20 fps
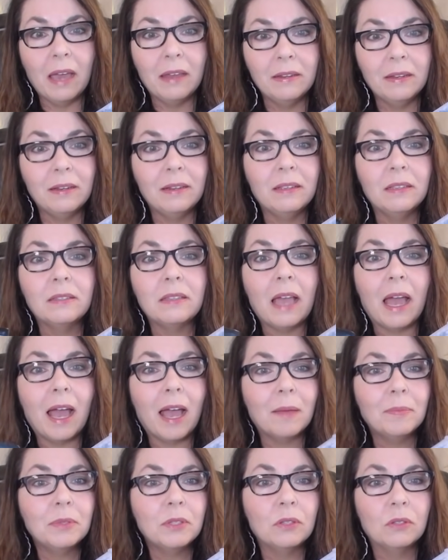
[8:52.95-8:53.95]
And it is
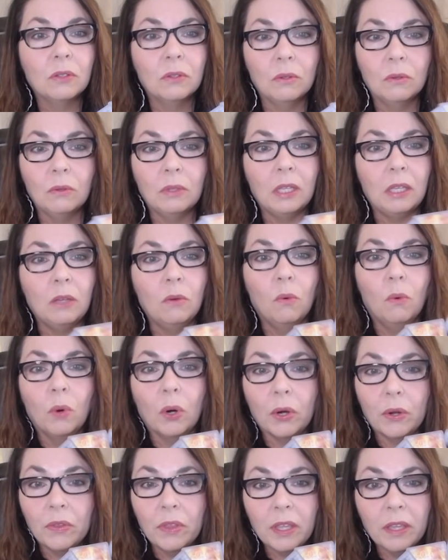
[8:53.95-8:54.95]
absolutely
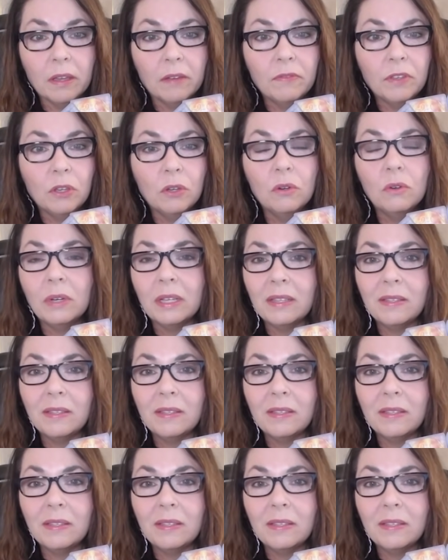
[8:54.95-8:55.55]
worthy of you.